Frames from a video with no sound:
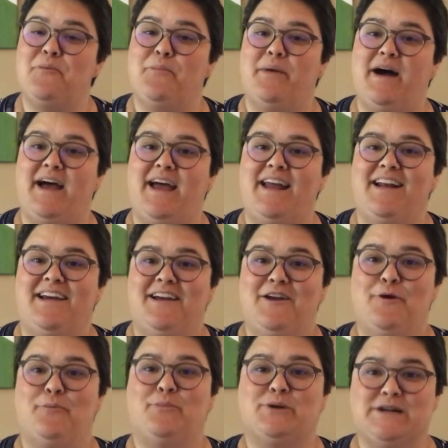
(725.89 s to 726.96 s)
but
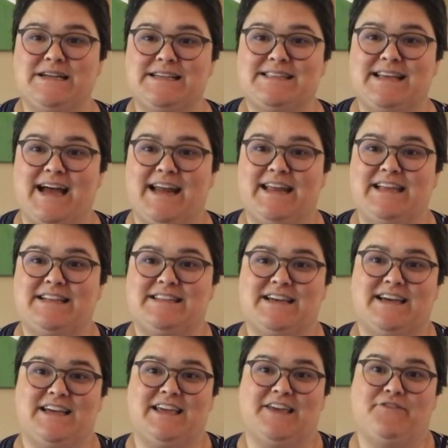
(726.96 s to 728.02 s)
pretty excited
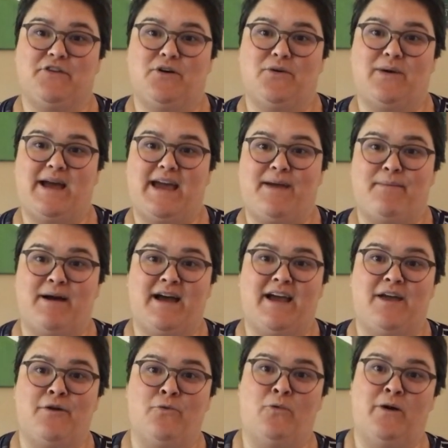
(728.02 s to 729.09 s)
to give away
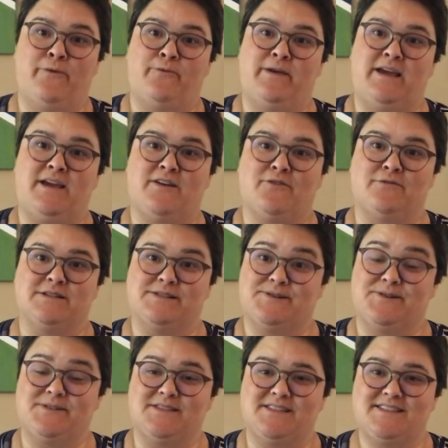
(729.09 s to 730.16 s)
my 1 week
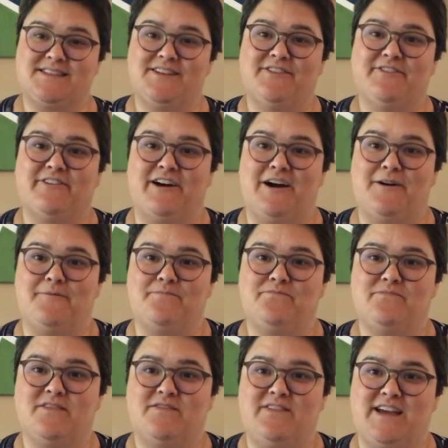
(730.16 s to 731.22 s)
results from
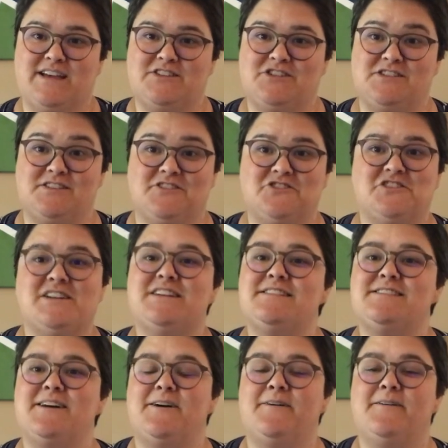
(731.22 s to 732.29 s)
VSG surgery. So,